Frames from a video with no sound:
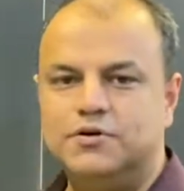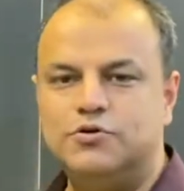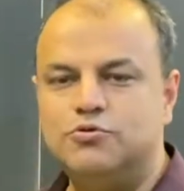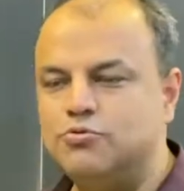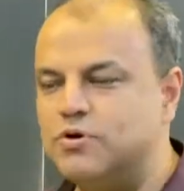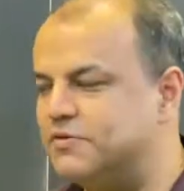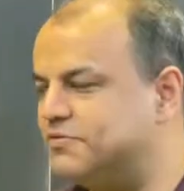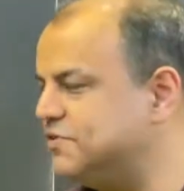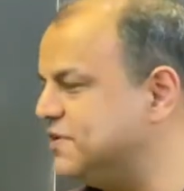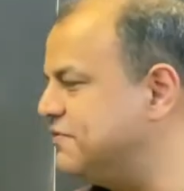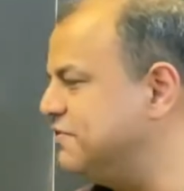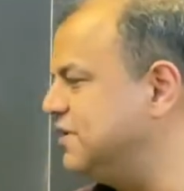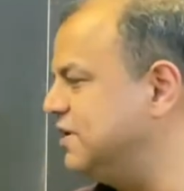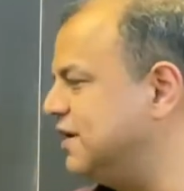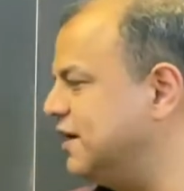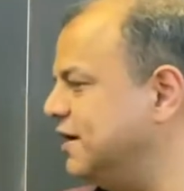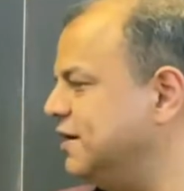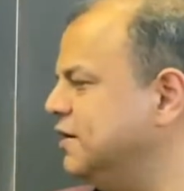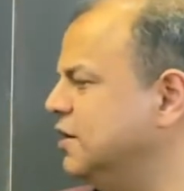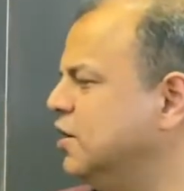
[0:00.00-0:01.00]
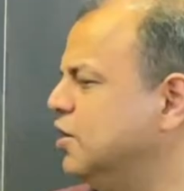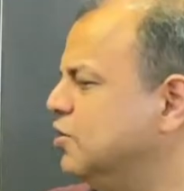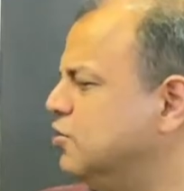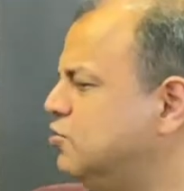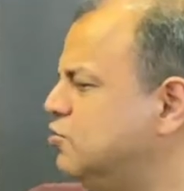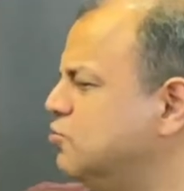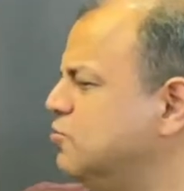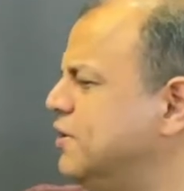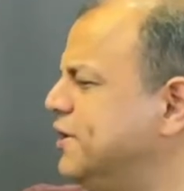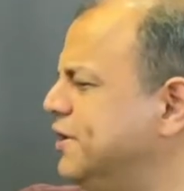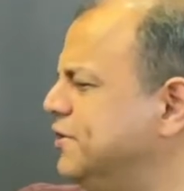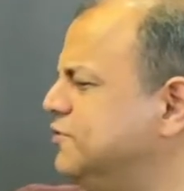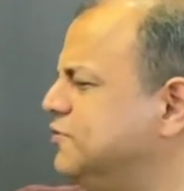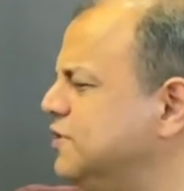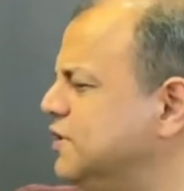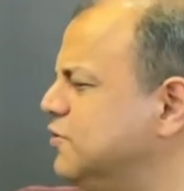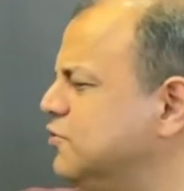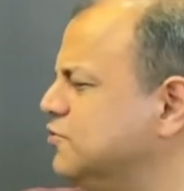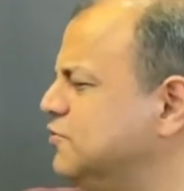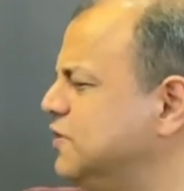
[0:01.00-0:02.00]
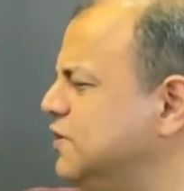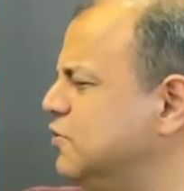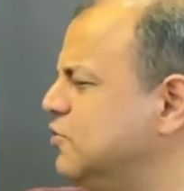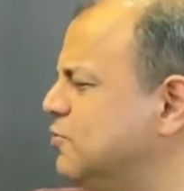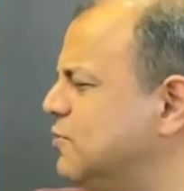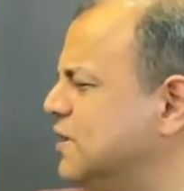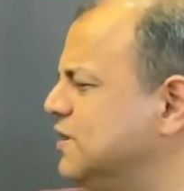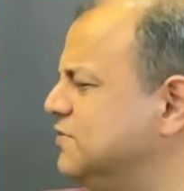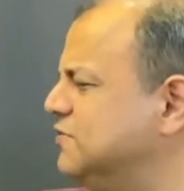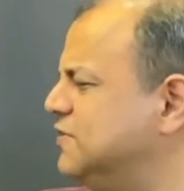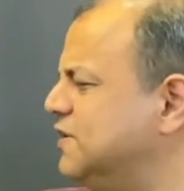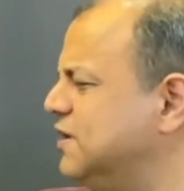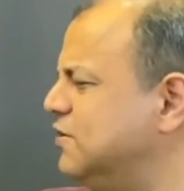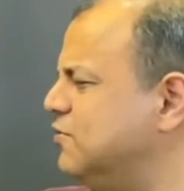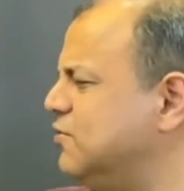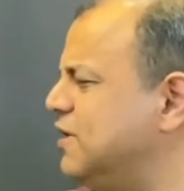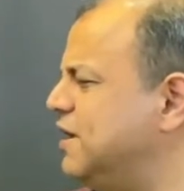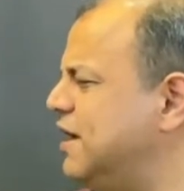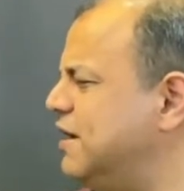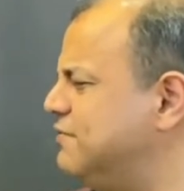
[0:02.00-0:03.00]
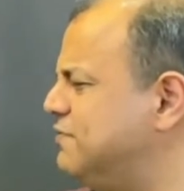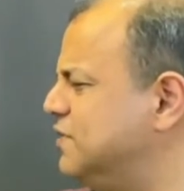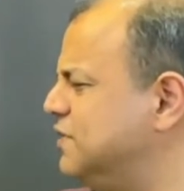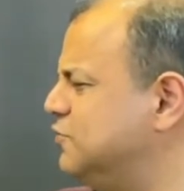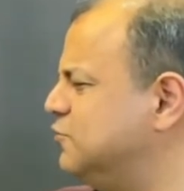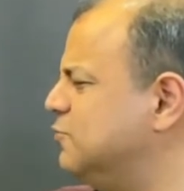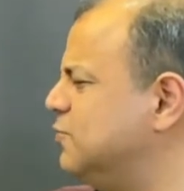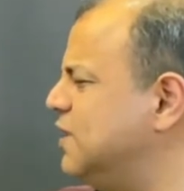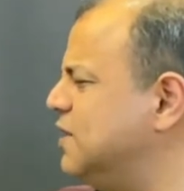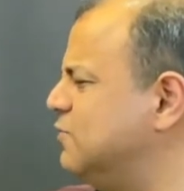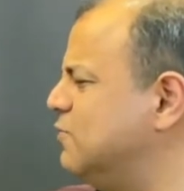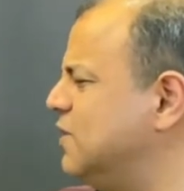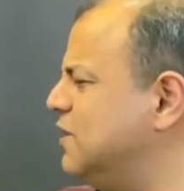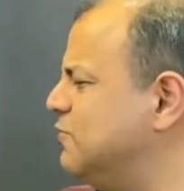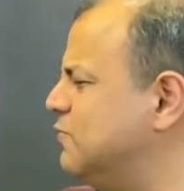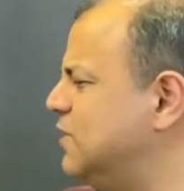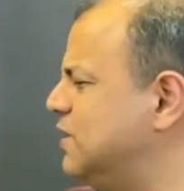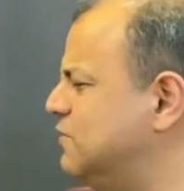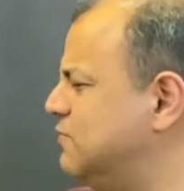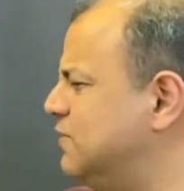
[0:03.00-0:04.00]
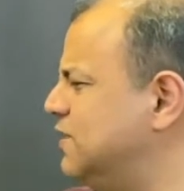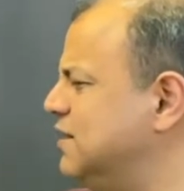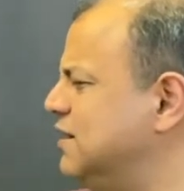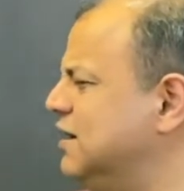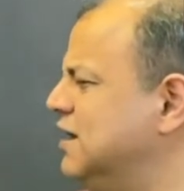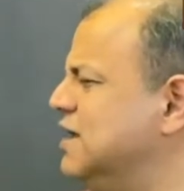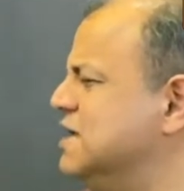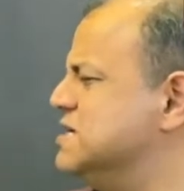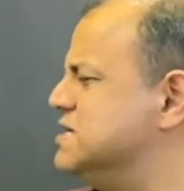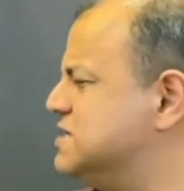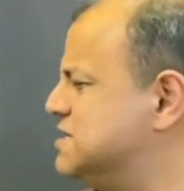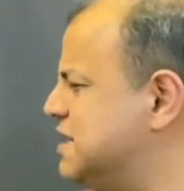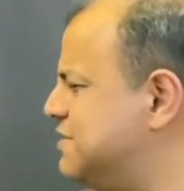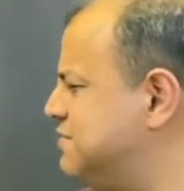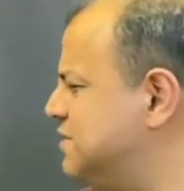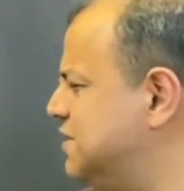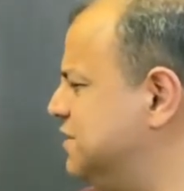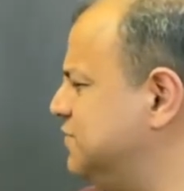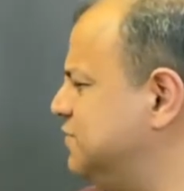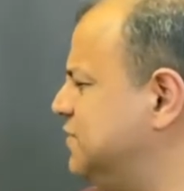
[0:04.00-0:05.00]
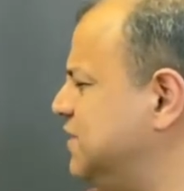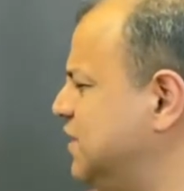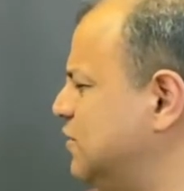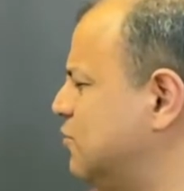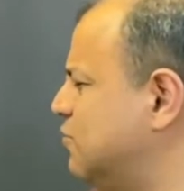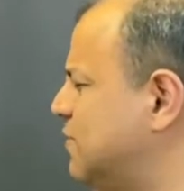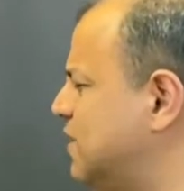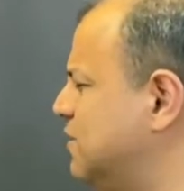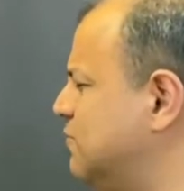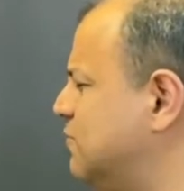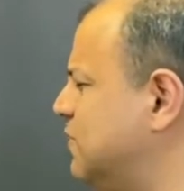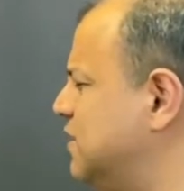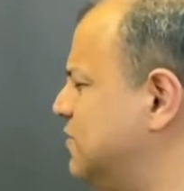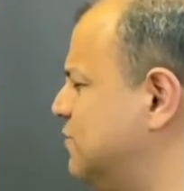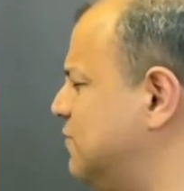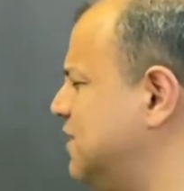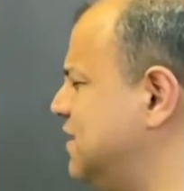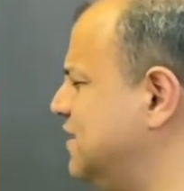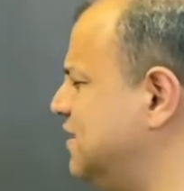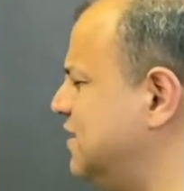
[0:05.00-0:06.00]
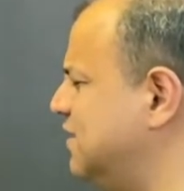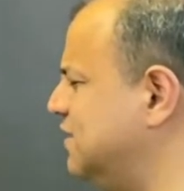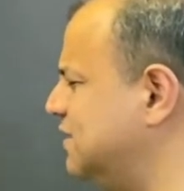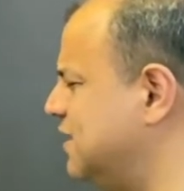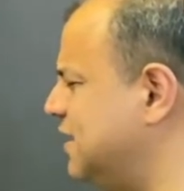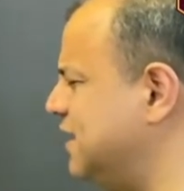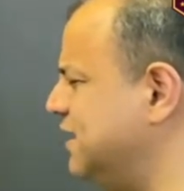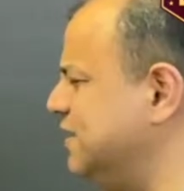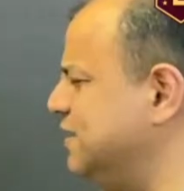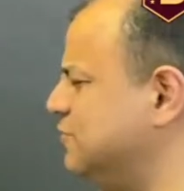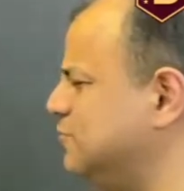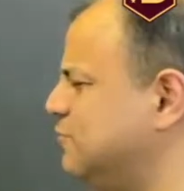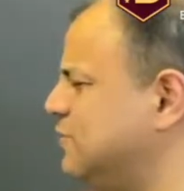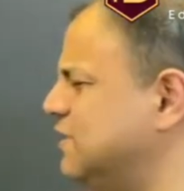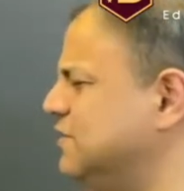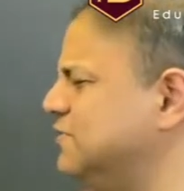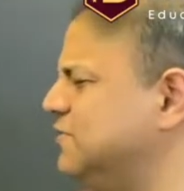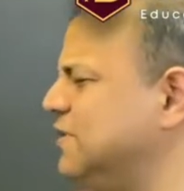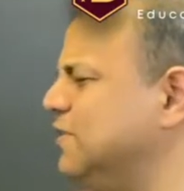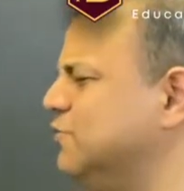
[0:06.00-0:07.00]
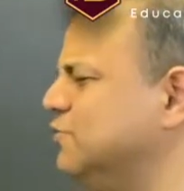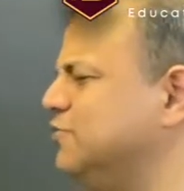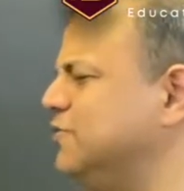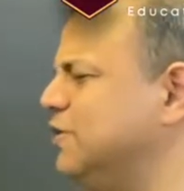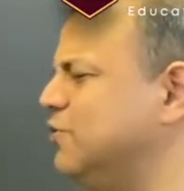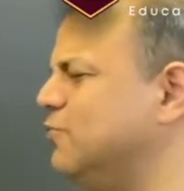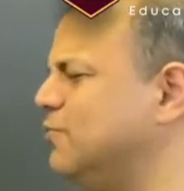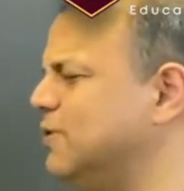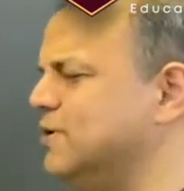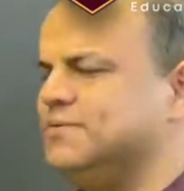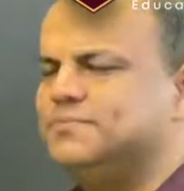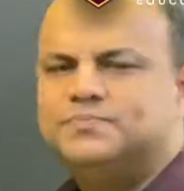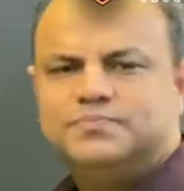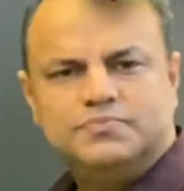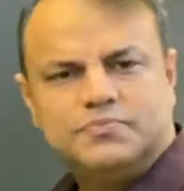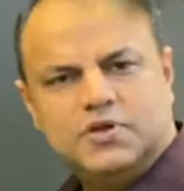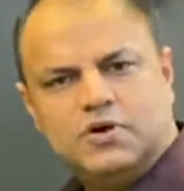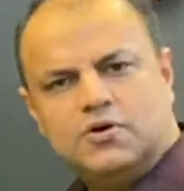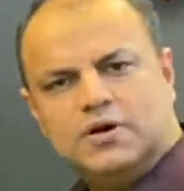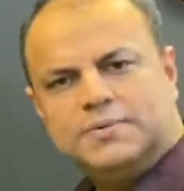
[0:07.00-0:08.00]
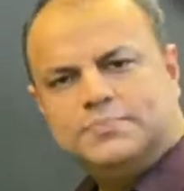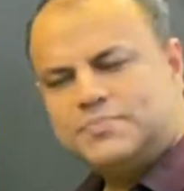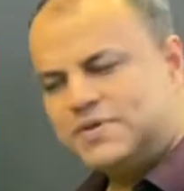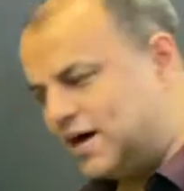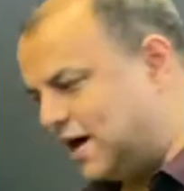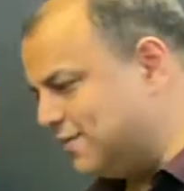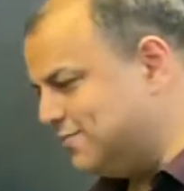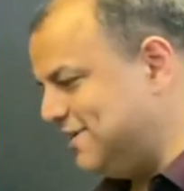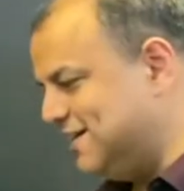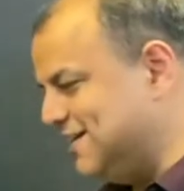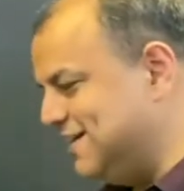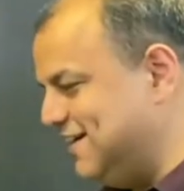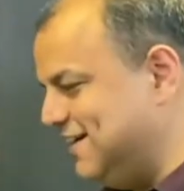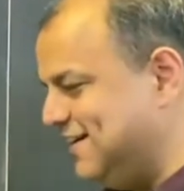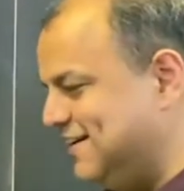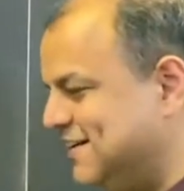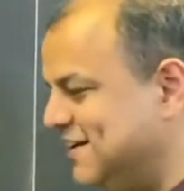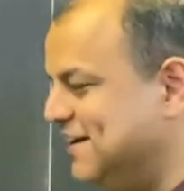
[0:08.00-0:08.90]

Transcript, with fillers: 2F79. 2 is 0010, F is 1111, 7 is 0111, 9 is 1001. Okay, are we clear?